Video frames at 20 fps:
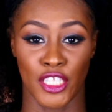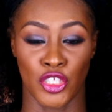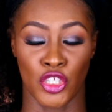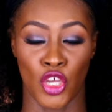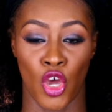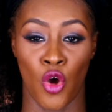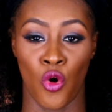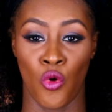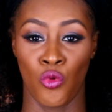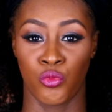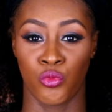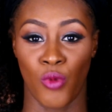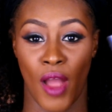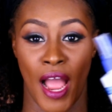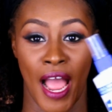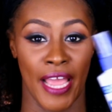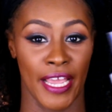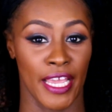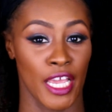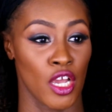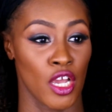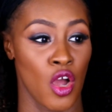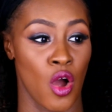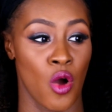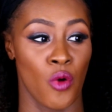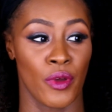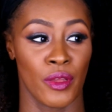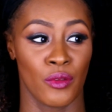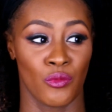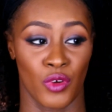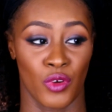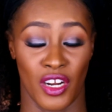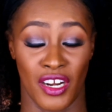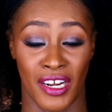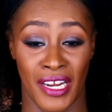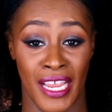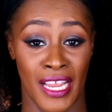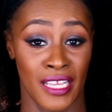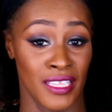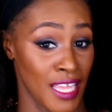So I could go in with her
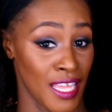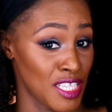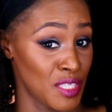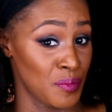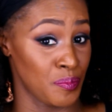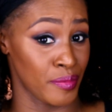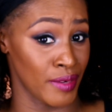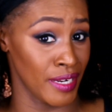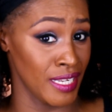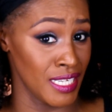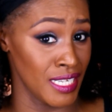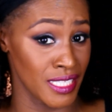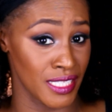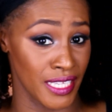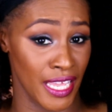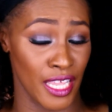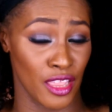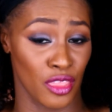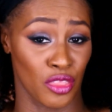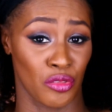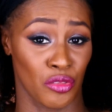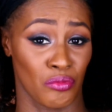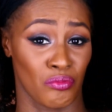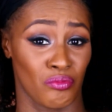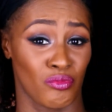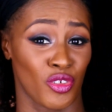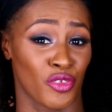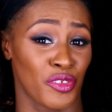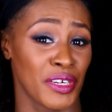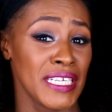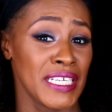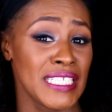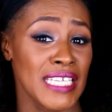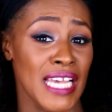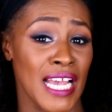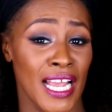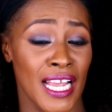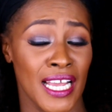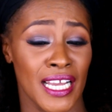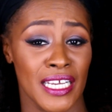hair and spray this three
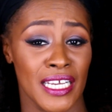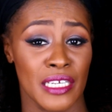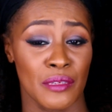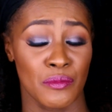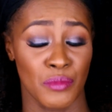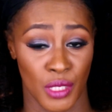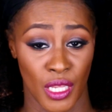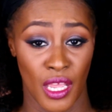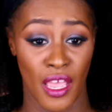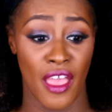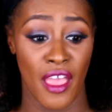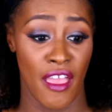times.